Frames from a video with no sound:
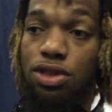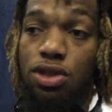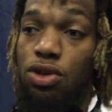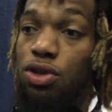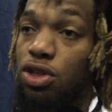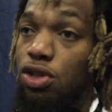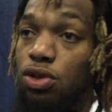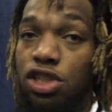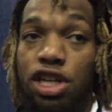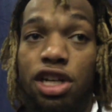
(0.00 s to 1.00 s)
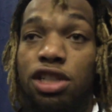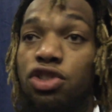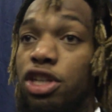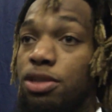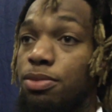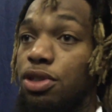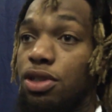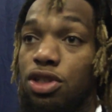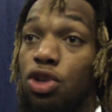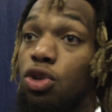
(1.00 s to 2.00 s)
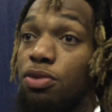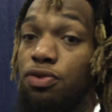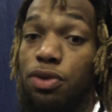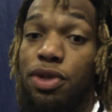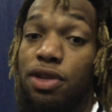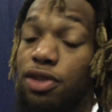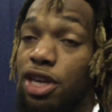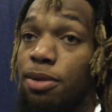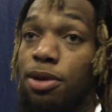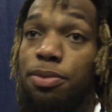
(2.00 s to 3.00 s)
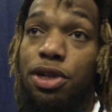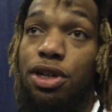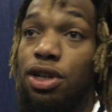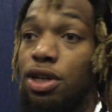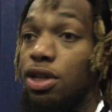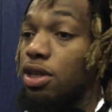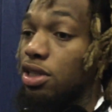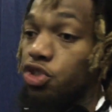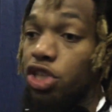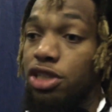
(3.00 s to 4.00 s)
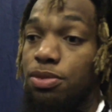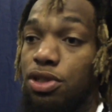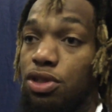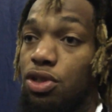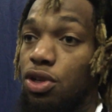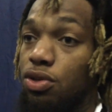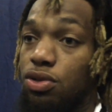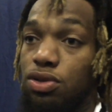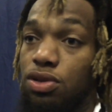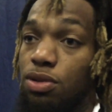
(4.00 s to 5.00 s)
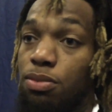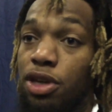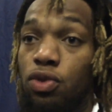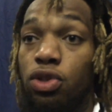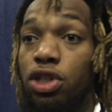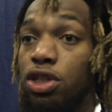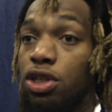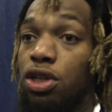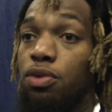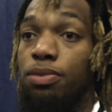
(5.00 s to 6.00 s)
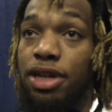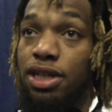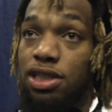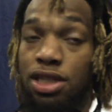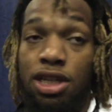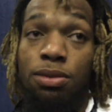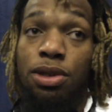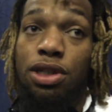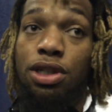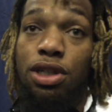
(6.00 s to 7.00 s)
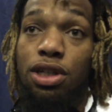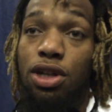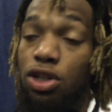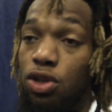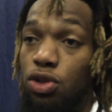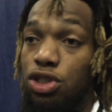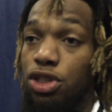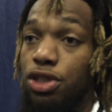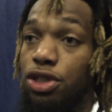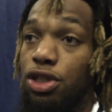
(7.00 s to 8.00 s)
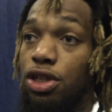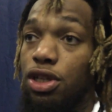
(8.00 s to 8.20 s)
Told Terry to trust me. Told him before we even came up here, trust me, you know, I'm going to make you look good. I'm going to make this team look good and our coaches look good.